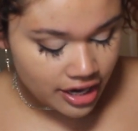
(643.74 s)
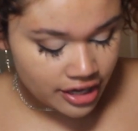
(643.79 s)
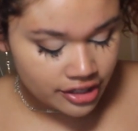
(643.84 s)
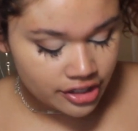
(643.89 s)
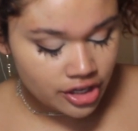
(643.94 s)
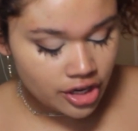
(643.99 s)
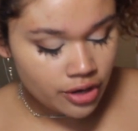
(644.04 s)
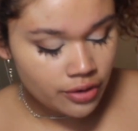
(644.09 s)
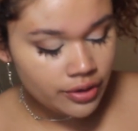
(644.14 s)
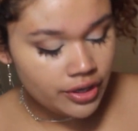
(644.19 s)
I
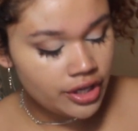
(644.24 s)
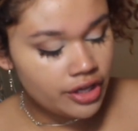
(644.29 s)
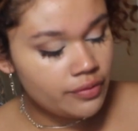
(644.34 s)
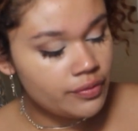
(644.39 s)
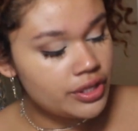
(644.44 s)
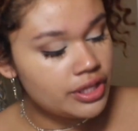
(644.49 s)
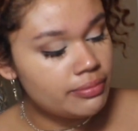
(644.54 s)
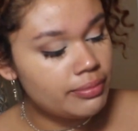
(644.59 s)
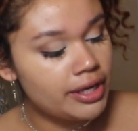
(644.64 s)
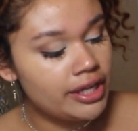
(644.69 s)
go in
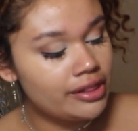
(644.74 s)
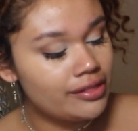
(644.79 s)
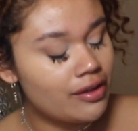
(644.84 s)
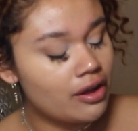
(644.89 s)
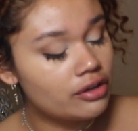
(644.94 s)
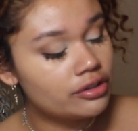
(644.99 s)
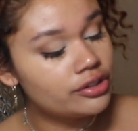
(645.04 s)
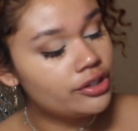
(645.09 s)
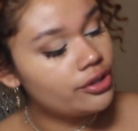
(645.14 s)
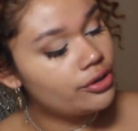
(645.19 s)
with my
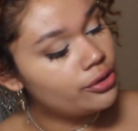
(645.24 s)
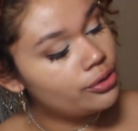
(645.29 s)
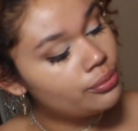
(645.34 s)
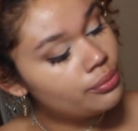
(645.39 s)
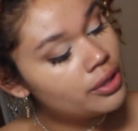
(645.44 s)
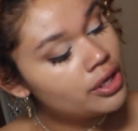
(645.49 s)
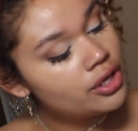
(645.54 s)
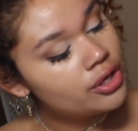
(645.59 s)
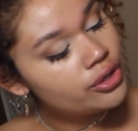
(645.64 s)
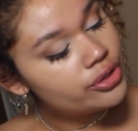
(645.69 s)
Lancome
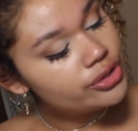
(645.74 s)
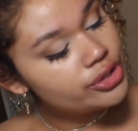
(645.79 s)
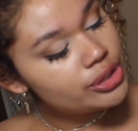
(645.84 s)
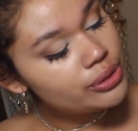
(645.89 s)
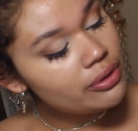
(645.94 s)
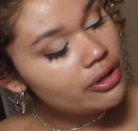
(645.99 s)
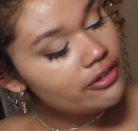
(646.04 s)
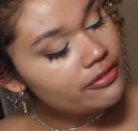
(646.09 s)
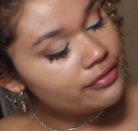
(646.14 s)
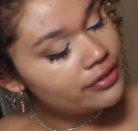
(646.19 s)

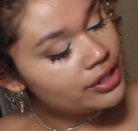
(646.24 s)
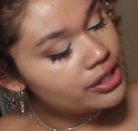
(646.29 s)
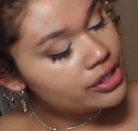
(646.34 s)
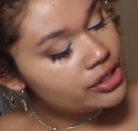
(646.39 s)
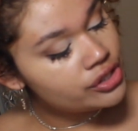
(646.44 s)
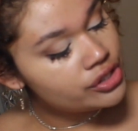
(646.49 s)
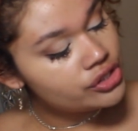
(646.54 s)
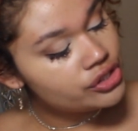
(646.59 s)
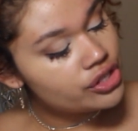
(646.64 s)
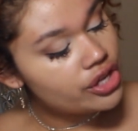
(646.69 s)
Dual
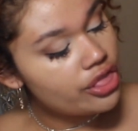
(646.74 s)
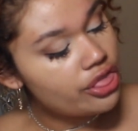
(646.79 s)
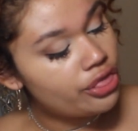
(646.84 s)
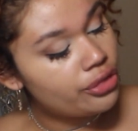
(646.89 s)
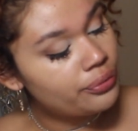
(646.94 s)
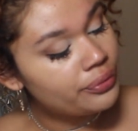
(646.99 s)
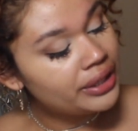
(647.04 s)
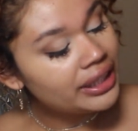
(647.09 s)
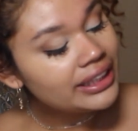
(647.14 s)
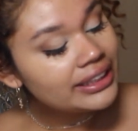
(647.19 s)
Finish
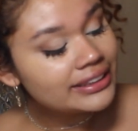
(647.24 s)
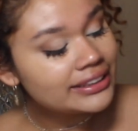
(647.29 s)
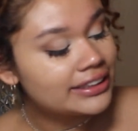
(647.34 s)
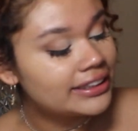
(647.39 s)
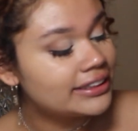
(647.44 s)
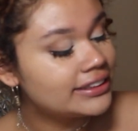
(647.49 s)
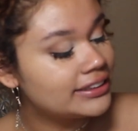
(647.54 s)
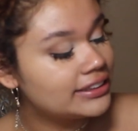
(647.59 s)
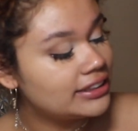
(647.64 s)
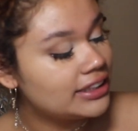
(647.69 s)

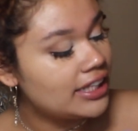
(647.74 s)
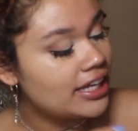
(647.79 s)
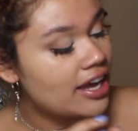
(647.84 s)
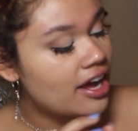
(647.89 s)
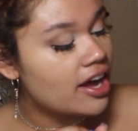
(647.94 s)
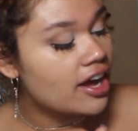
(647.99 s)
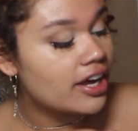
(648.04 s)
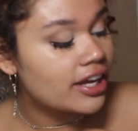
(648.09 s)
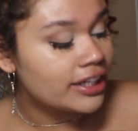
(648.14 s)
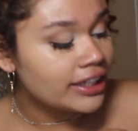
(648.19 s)
360
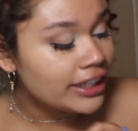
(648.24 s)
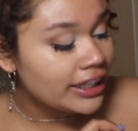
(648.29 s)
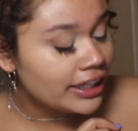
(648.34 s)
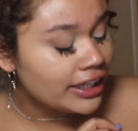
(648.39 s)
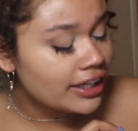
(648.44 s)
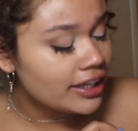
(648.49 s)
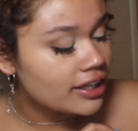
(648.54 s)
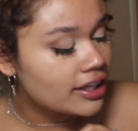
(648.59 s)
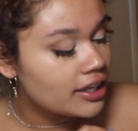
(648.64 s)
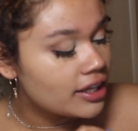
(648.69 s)

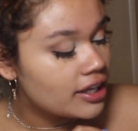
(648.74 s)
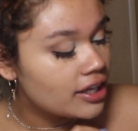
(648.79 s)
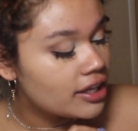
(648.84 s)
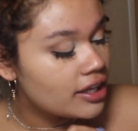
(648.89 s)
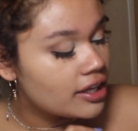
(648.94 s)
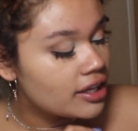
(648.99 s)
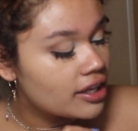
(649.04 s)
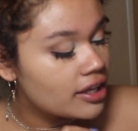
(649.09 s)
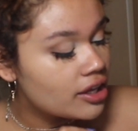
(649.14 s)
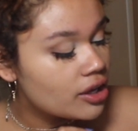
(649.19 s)
Honey
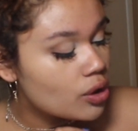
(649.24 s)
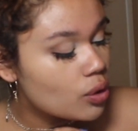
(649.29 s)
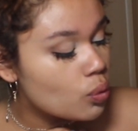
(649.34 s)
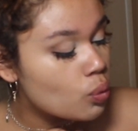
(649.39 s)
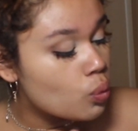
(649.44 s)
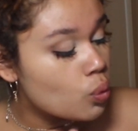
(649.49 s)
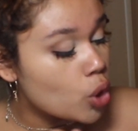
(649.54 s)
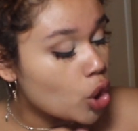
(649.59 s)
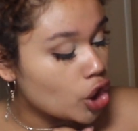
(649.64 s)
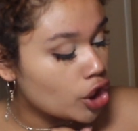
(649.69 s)

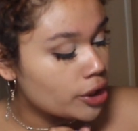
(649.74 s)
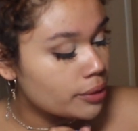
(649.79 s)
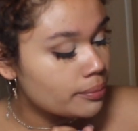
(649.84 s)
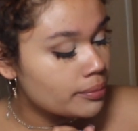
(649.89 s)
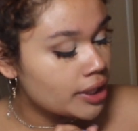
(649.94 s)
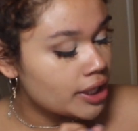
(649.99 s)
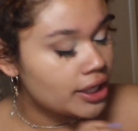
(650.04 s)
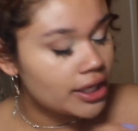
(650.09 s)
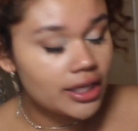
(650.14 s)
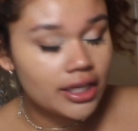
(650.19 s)

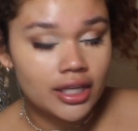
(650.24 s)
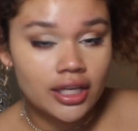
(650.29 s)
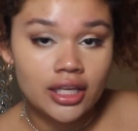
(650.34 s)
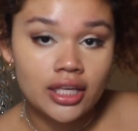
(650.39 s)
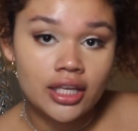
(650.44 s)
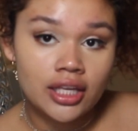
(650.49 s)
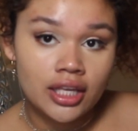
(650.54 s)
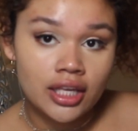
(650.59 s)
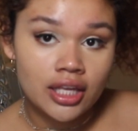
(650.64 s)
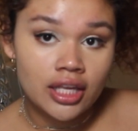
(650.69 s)
Warm
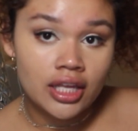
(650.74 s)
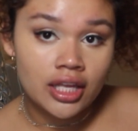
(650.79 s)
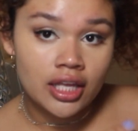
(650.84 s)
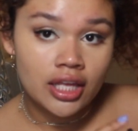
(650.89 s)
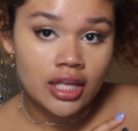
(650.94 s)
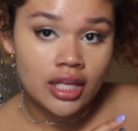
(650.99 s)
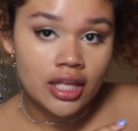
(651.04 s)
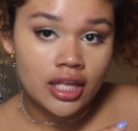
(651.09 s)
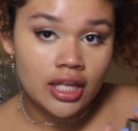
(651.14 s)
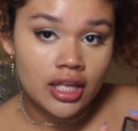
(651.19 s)

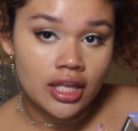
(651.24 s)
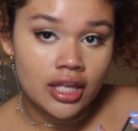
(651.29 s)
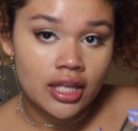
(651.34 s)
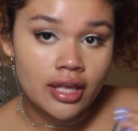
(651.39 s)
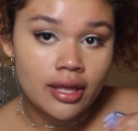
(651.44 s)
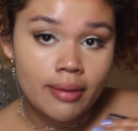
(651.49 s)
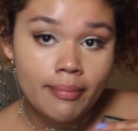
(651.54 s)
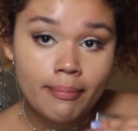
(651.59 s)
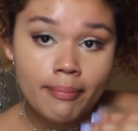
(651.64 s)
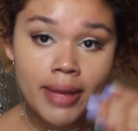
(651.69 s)

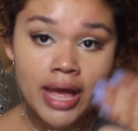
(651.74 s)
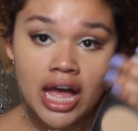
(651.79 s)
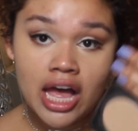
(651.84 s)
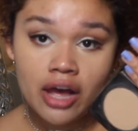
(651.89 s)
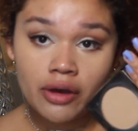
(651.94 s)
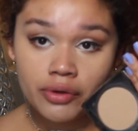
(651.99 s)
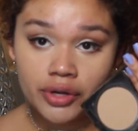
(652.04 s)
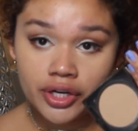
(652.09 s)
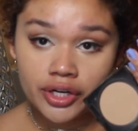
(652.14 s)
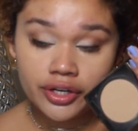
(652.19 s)

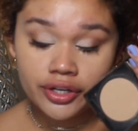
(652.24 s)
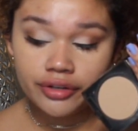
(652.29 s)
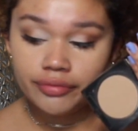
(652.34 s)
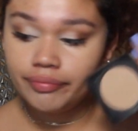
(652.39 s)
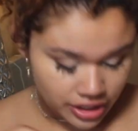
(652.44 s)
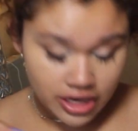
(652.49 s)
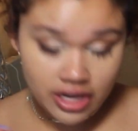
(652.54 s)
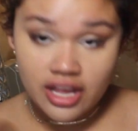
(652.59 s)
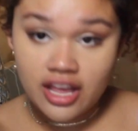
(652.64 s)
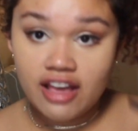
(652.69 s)
Powder.
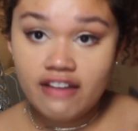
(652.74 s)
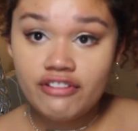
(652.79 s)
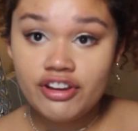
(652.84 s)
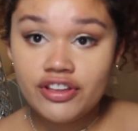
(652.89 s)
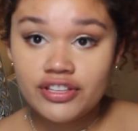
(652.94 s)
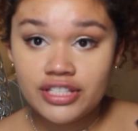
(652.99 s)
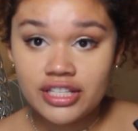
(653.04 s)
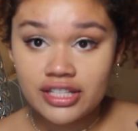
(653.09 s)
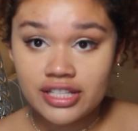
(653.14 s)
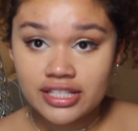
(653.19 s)
I've been
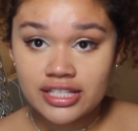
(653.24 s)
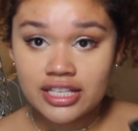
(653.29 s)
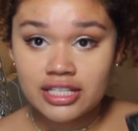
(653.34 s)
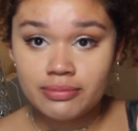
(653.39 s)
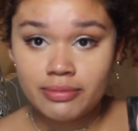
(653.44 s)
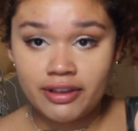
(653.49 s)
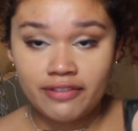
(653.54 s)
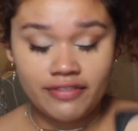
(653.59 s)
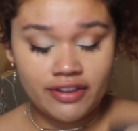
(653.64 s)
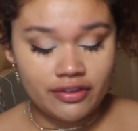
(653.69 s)
using this as
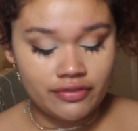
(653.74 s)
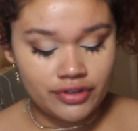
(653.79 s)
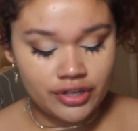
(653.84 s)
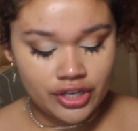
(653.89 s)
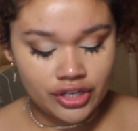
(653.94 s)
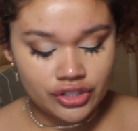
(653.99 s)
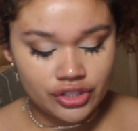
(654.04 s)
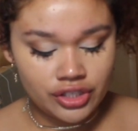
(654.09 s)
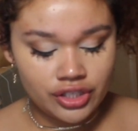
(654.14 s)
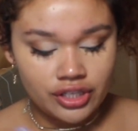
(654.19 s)
my
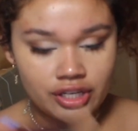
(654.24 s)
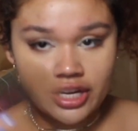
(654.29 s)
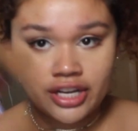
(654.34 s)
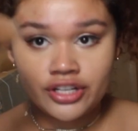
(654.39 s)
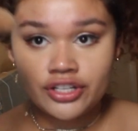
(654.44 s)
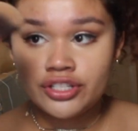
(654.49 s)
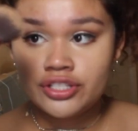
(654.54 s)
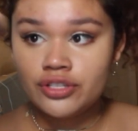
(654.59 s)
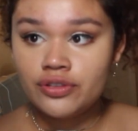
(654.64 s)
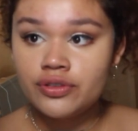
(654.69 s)
foundation. I
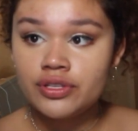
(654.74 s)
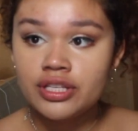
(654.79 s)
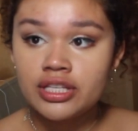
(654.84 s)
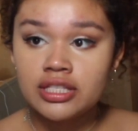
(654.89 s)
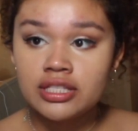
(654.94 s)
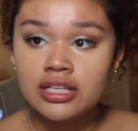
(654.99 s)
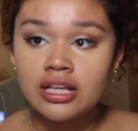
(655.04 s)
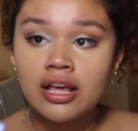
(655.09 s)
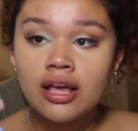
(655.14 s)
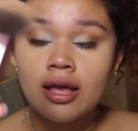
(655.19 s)
just use
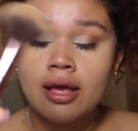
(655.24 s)
this